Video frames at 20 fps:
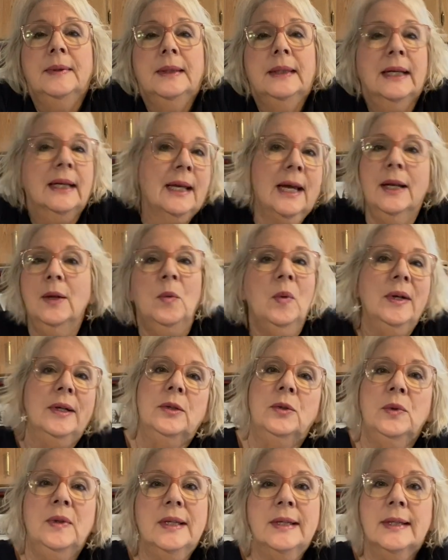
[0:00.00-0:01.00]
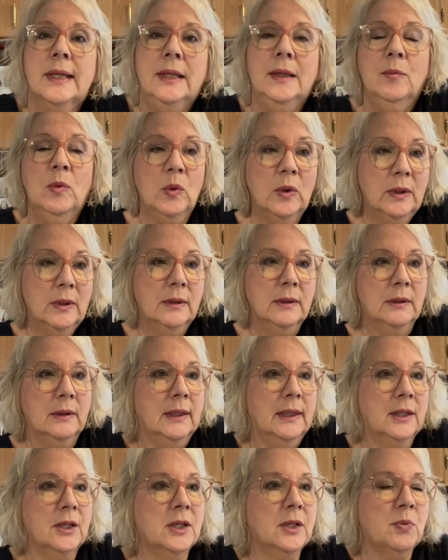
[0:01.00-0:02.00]
like, I don't want to do this anymore.
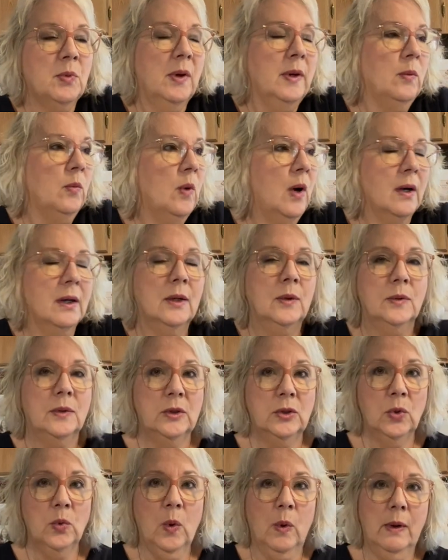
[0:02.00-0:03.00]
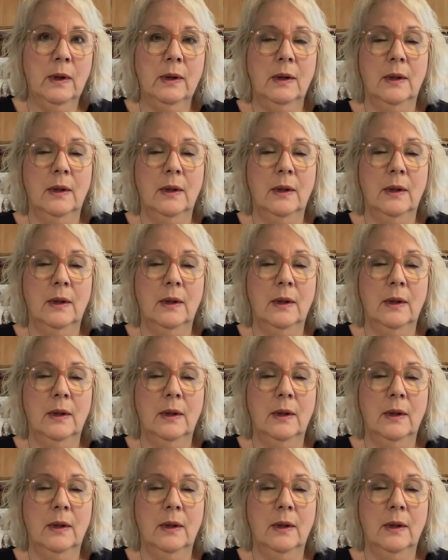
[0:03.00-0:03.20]
I just want to walk out the door.